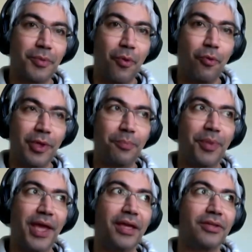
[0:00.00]
only
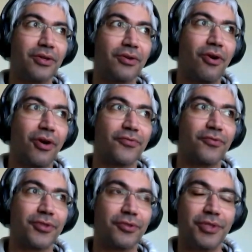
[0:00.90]
paying the cost
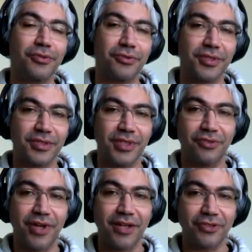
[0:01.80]
for the resources that
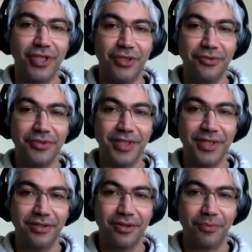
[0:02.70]
you're actually
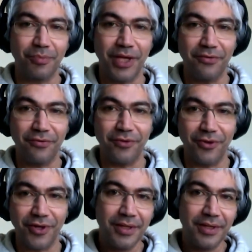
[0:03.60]
using and not paying
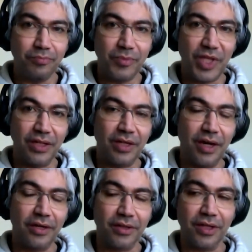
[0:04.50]
for the
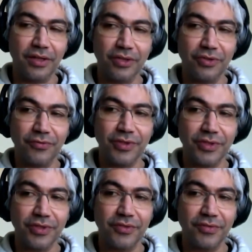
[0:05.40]
entire thing that you've
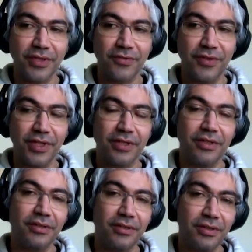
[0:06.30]
reserved, that's
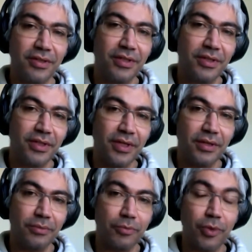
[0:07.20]
fine.
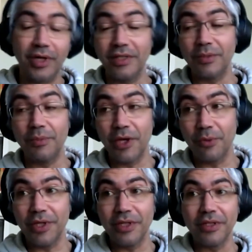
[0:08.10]
Or at least in my
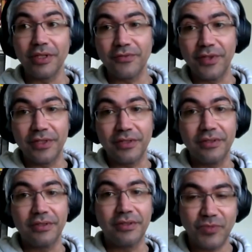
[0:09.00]
opinion, that's fine.
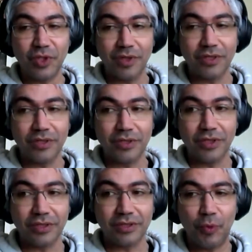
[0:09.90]
So it's
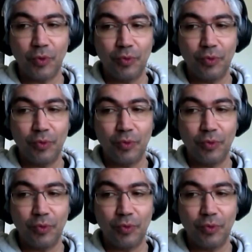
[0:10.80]
just